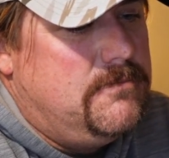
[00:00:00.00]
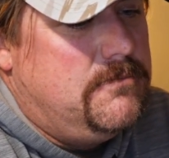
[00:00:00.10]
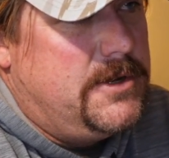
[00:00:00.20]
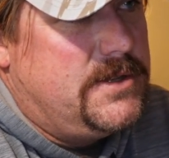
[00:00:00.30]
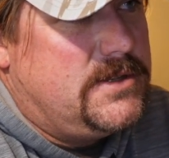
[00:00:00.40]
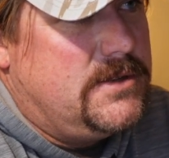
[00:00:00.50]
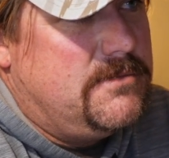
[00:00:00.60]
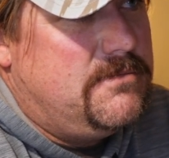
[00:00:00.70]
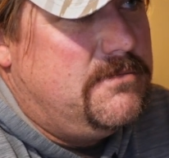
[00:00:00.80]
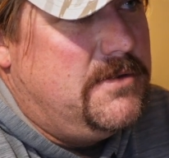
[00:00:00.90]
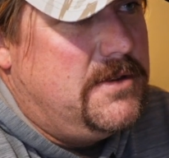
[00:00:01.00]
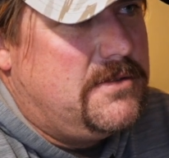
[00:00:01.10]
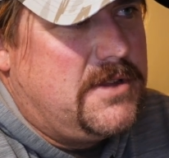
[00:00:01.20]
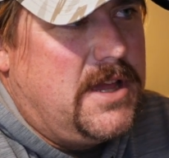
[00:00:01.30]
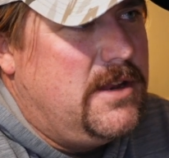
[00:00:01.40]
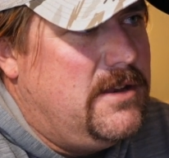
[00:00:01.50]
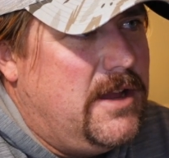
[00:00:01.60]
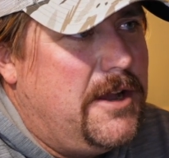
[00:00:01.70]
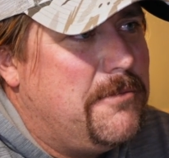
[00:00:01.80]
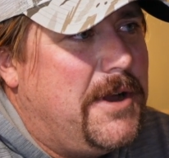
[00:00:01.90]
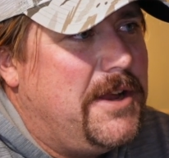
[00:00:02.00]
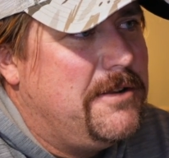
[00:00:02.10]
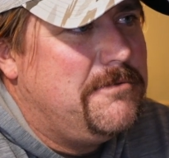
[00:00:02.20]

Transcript: But it's a kind of dynamite